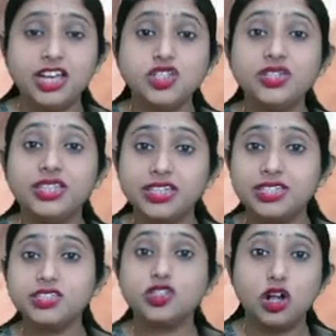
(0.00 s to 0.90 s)
So this
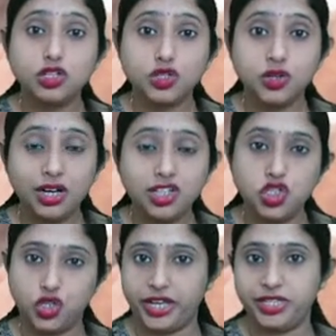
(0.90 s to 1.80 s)
is also a
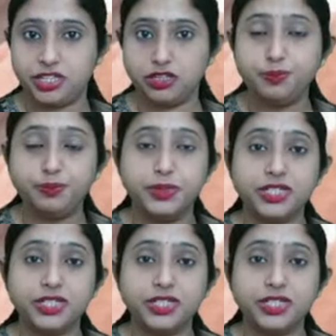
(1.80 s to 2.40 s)
change.